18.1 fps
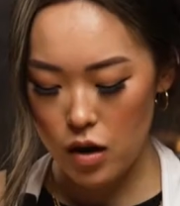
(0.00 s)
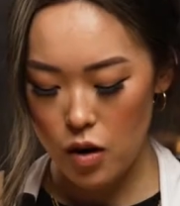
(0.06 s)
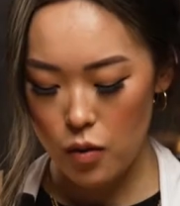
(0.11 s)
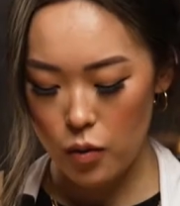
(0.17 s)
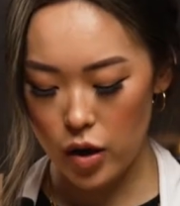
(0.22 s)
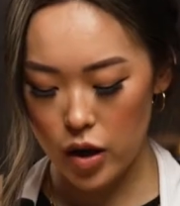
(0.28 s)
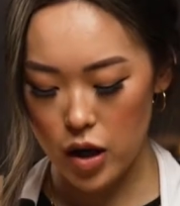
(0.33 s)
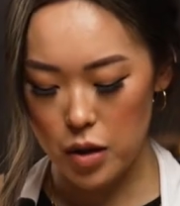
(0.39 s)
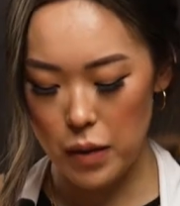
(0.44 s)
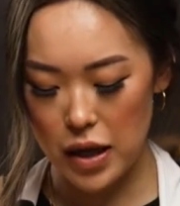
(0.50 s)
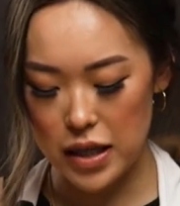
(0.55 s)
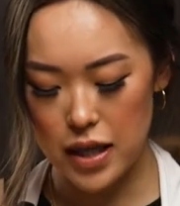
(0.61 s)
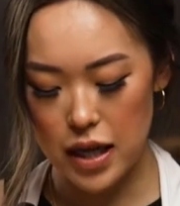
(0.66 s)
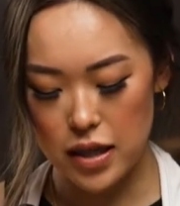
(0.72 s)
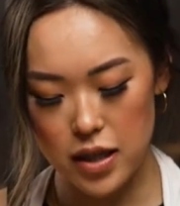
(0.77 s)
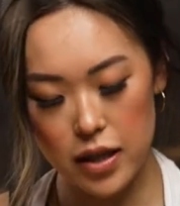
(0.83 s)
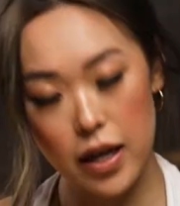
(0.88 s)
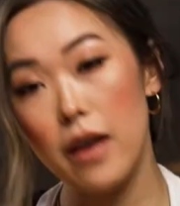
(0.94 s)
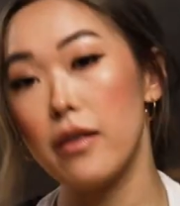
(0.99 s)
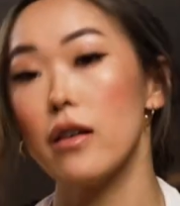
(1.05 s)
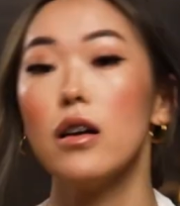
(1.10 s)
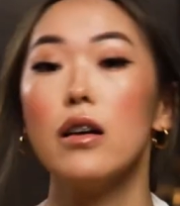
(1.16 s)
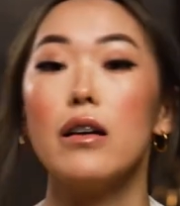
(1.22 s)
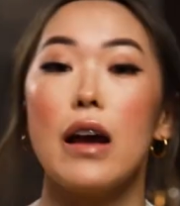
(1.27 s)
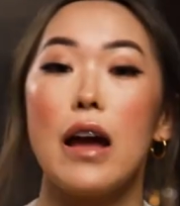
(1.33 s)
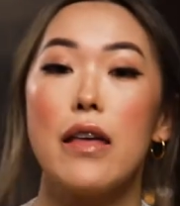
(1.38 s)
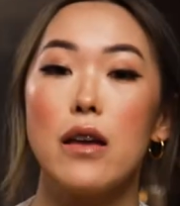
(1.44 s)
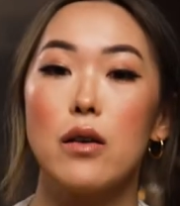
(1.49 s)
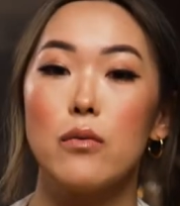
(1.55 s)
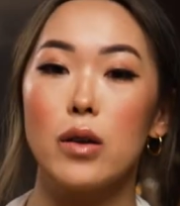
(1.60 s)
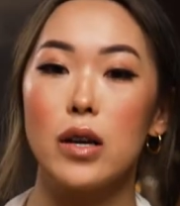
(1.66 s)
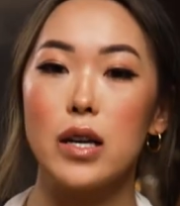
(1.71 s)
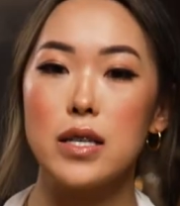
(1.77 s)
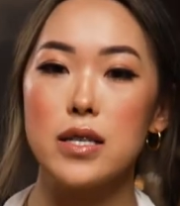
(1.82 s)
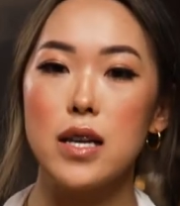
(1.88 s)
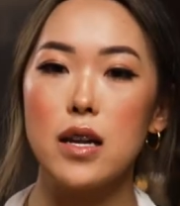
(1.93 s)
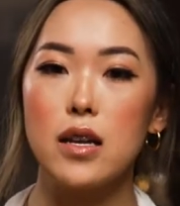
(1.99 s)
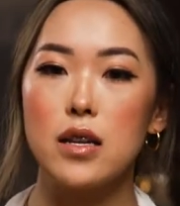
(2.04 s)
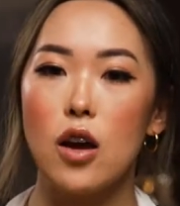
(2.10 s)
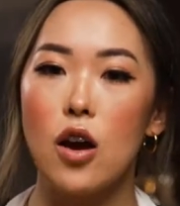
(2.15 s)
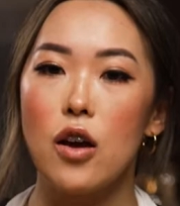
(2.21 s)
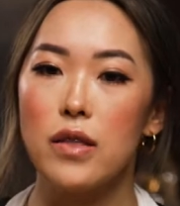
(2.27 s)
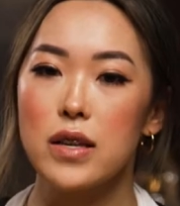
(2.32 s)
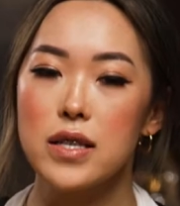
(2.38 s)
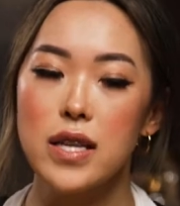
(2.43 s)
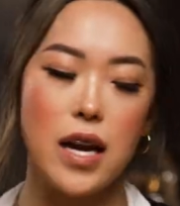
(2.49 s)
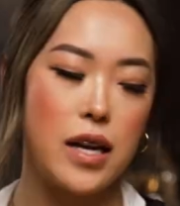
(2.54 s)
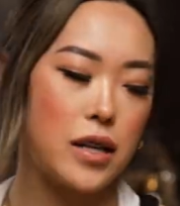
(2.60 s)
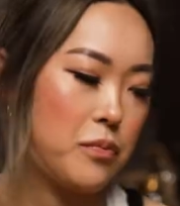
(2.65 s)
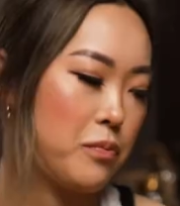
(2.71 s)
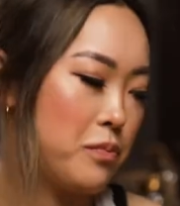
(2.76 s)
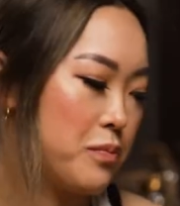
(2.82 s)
We're gonna mix that together and then we're gonna set it on the side.